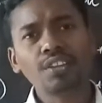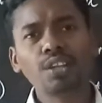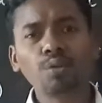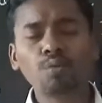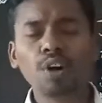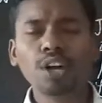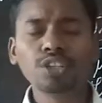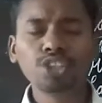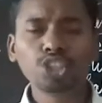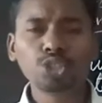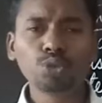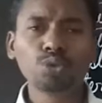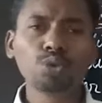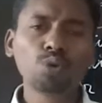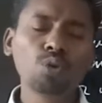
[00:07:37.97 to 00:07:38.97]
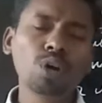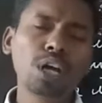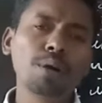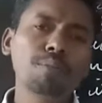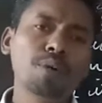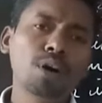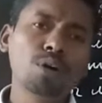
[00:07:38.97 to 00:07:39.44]
They wanted to know
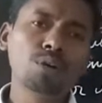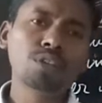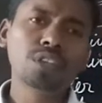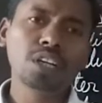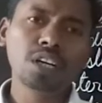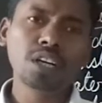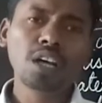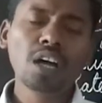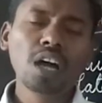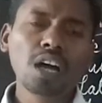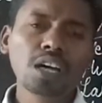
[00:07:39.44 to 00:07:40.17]
about the